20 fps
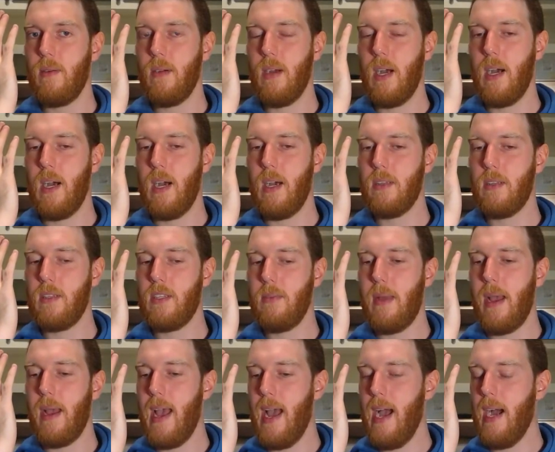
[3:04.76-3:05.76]
to
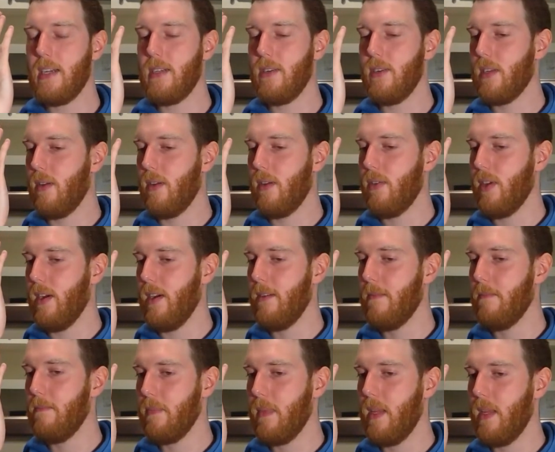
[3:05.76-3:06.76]
my actors out
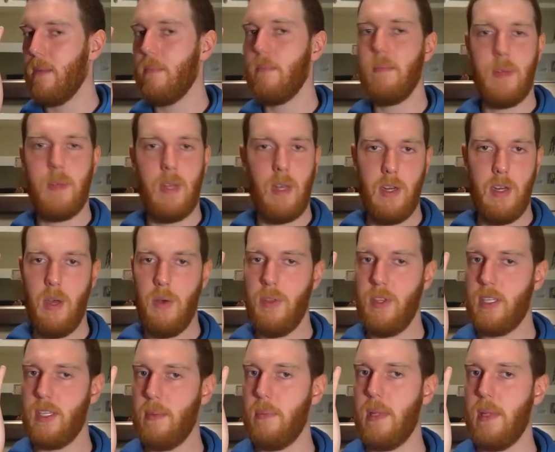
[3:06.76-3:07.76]
there, and I know
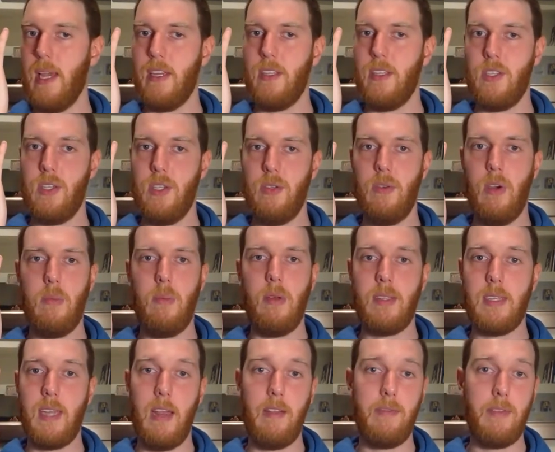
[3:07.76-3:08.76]
this applies to
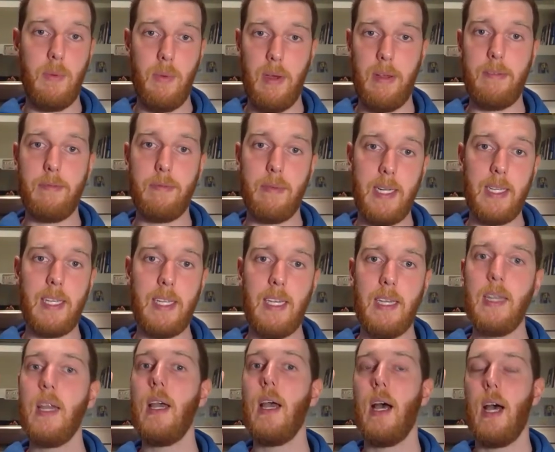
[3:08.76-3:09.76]
almost everyone
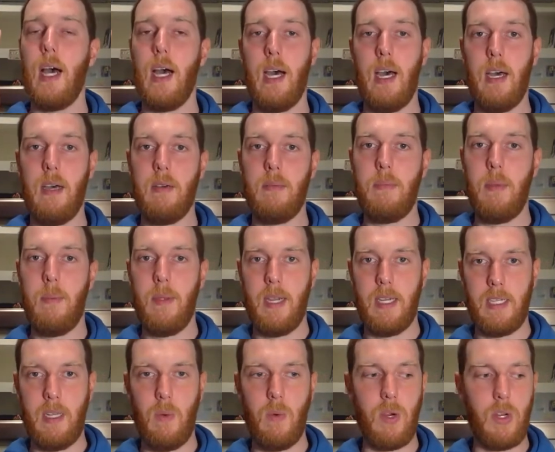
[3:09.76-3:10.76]
really, but
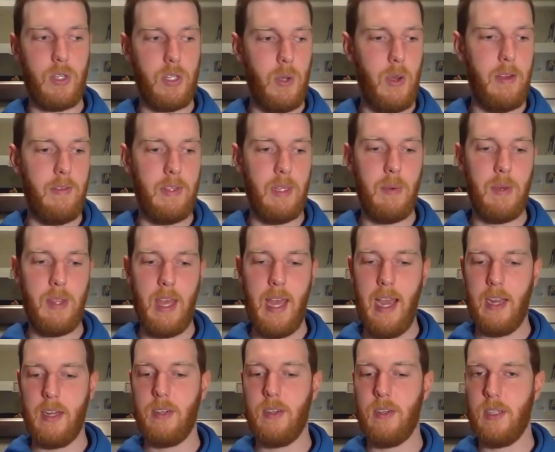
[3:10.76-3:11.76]
because I work so heavily with
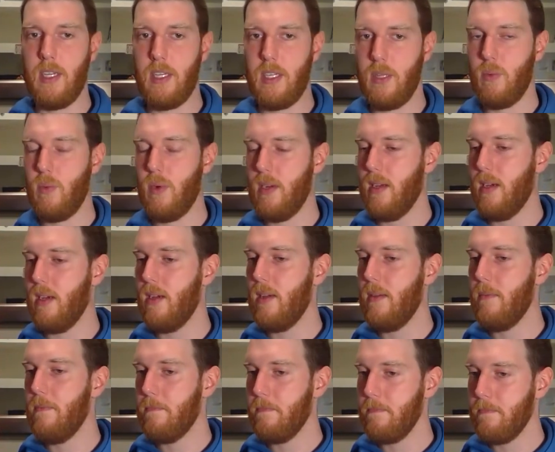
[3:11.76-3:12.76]
actors, I just want to
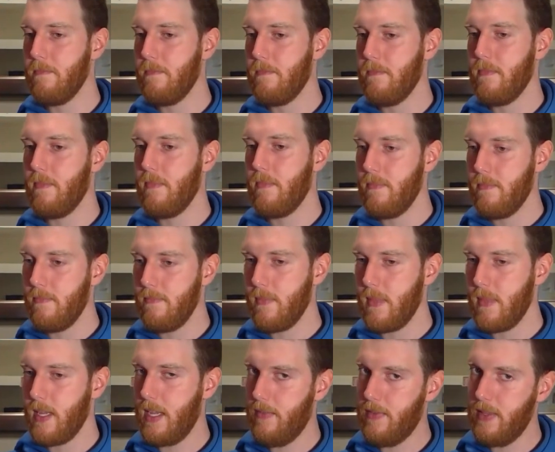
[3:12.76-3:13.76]

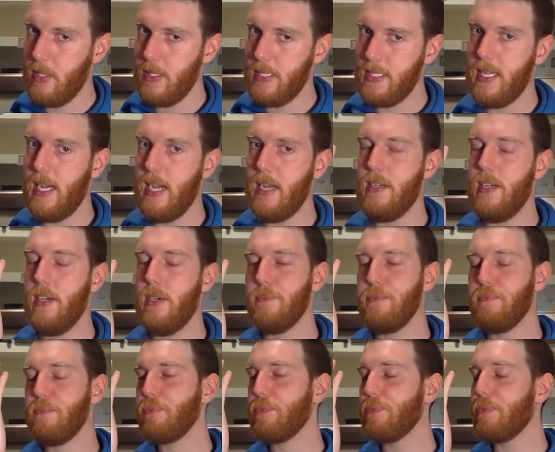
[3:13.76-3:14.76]
give a little side
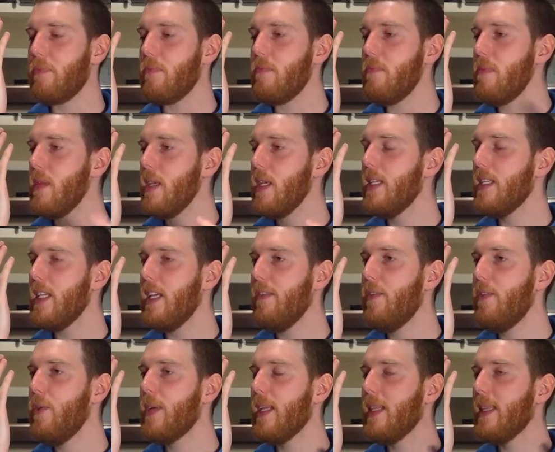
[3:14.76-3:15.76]
note, is if
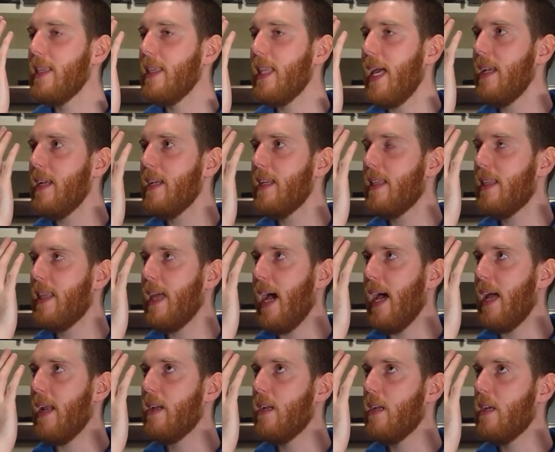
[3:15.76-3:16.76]
you can let
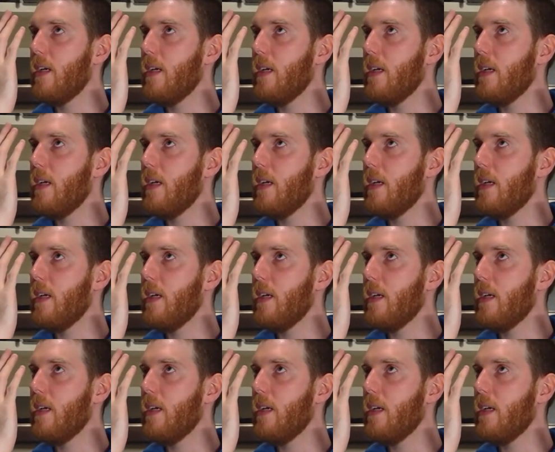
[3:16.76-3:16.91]
that